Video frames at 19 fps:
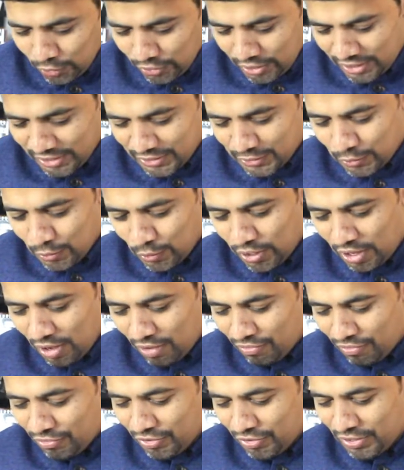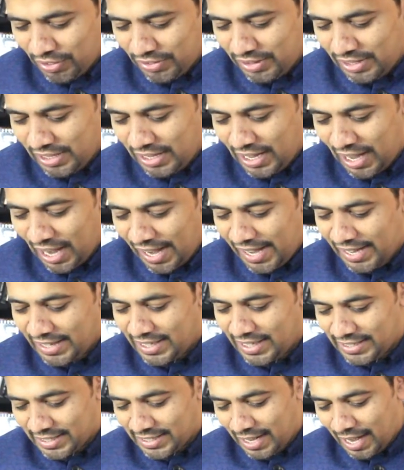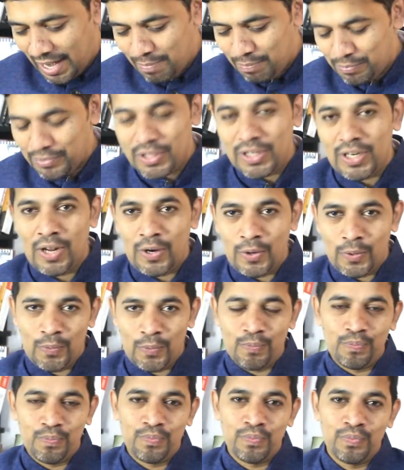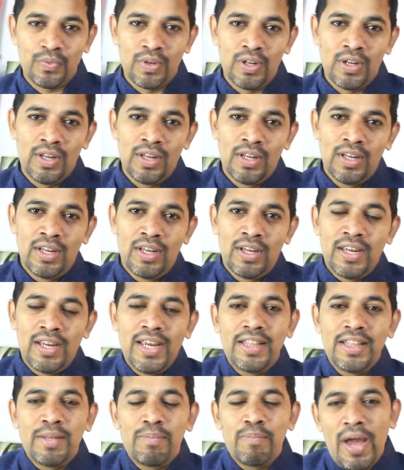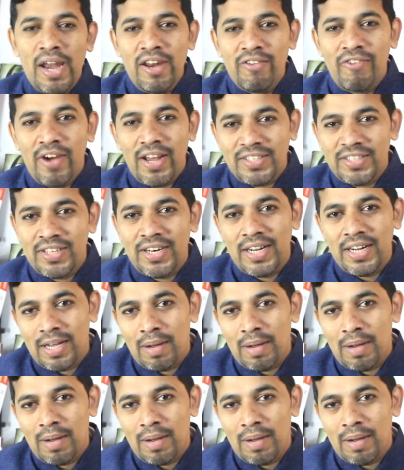to the story of the hide the scrap scenario. In the manufacturing